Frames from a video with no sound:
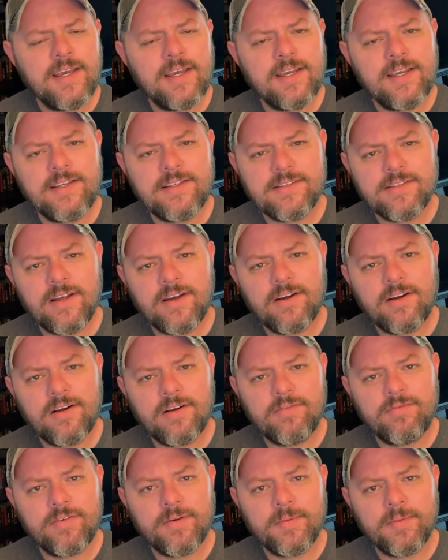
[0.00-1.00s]
he's not
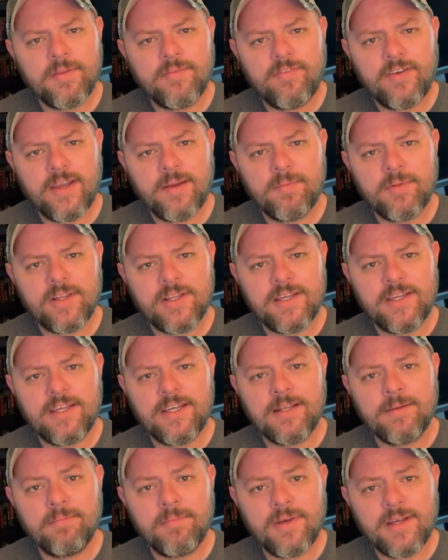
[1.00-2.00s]
heard from the family
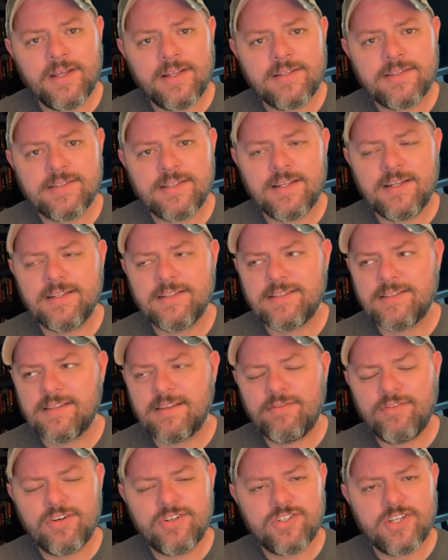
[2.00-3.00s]
in months and it's the
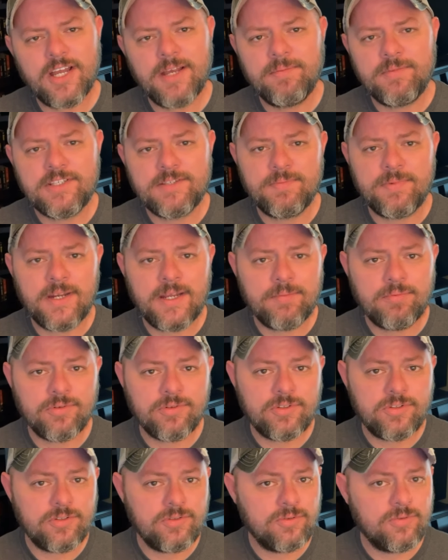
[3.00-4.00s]
first time he's been able
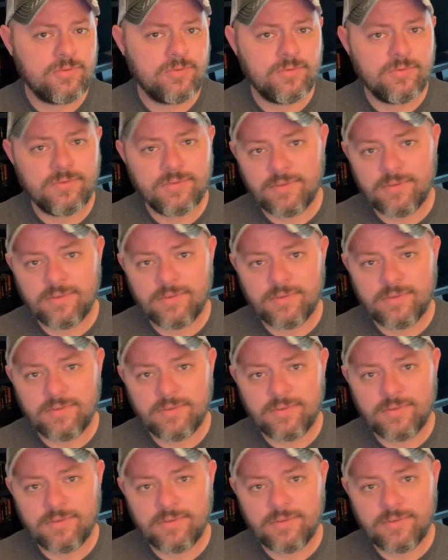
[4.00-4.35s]
to